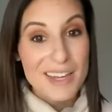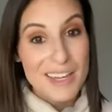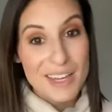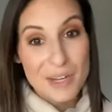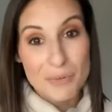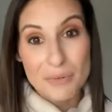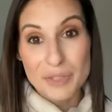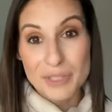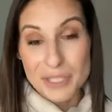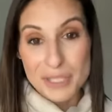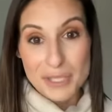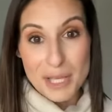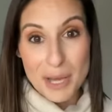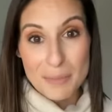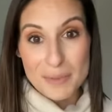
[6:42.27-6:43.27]
It really
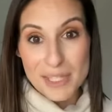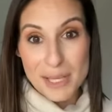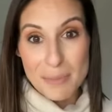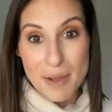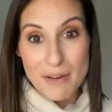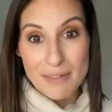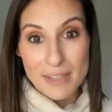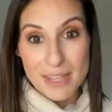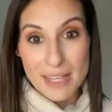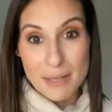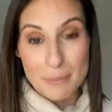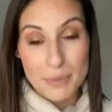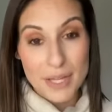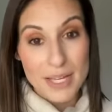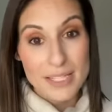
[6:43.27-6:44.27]
just helps keep everything in
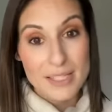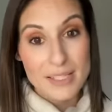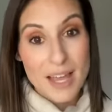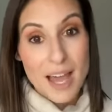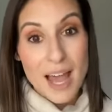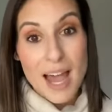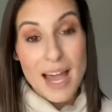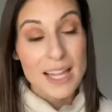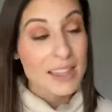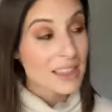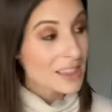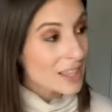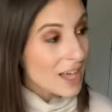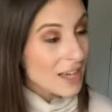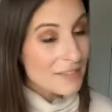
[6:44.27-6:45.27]
place. I
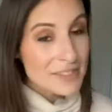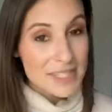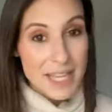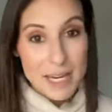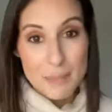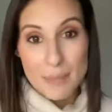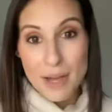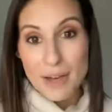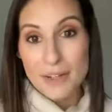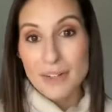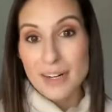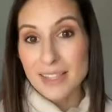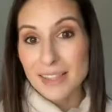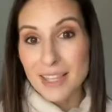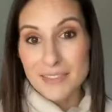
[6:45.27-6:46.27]
love setting powder.
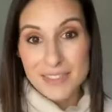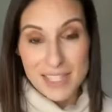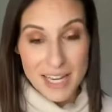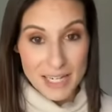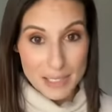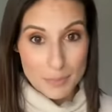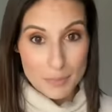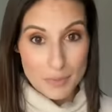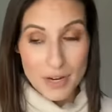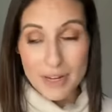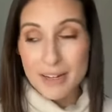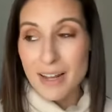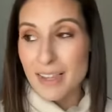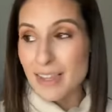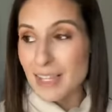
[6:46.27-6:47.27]
I love setting
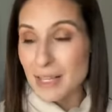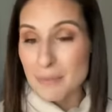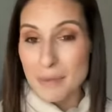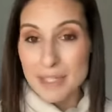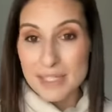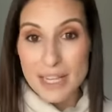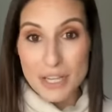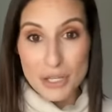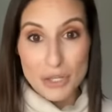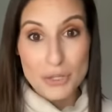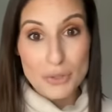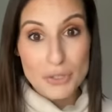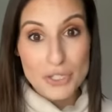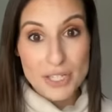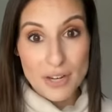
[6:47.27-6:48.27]
spray. I think it makes a
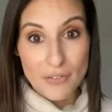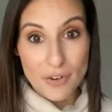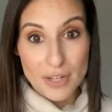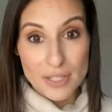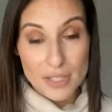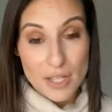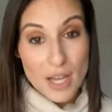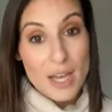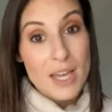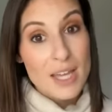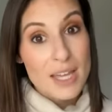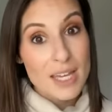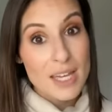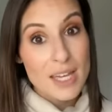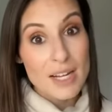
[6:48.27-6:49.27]
huge difference
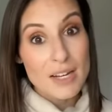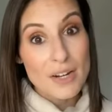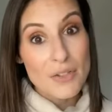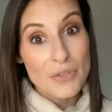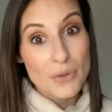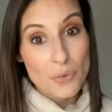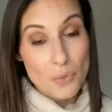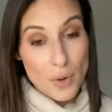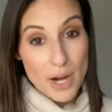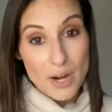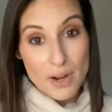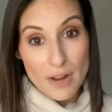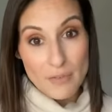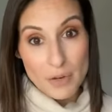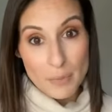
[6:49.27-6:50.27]
in the wear
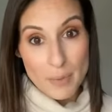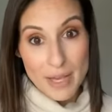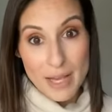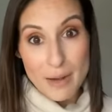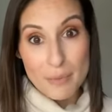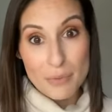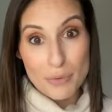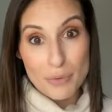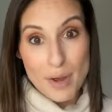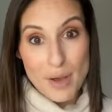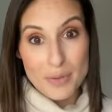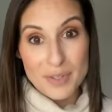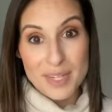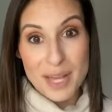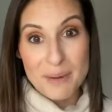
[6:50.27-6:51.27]
of your makeup
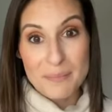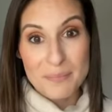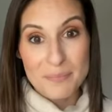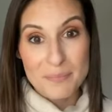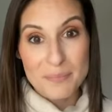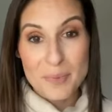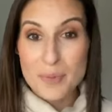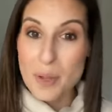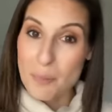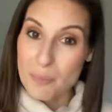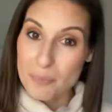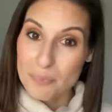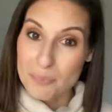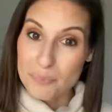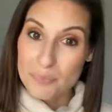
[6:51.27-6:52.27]
throughout the day. So,
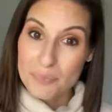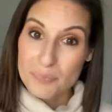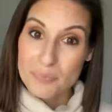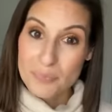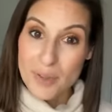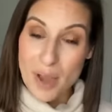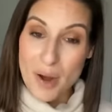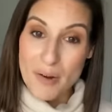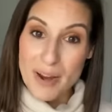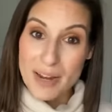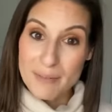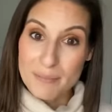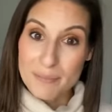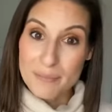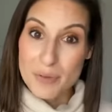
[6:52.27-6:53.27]
all right,
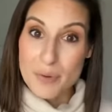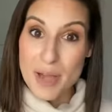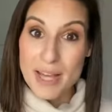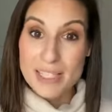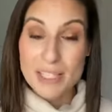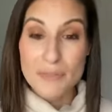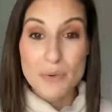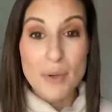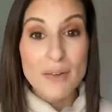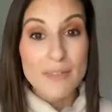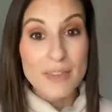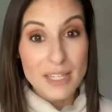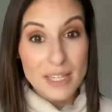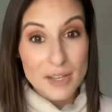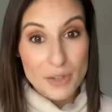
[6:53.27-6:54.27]
you guys, if you have
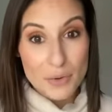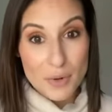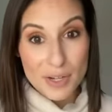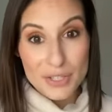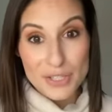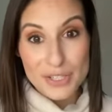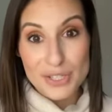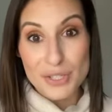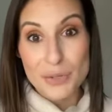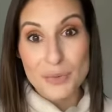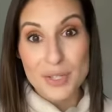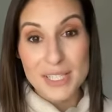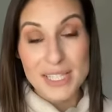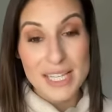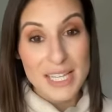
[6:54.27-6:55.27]
any other questions, you
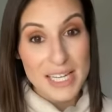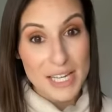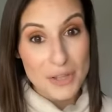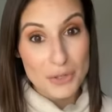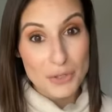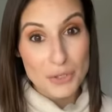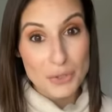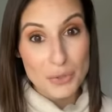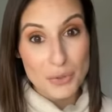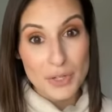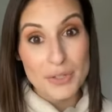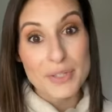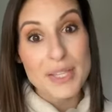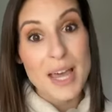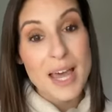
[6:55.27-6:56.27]
wanna see any other
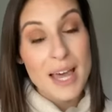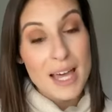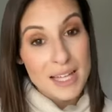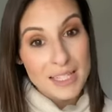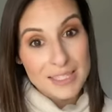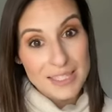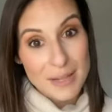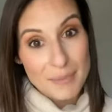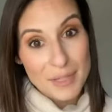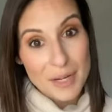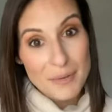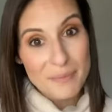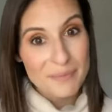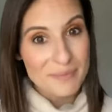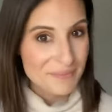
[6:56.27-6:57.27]
tutorials, let me
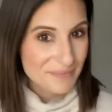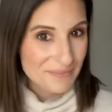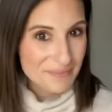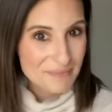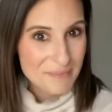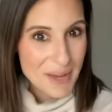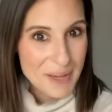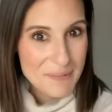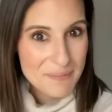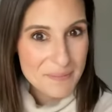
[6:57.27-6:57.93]
know. Bye.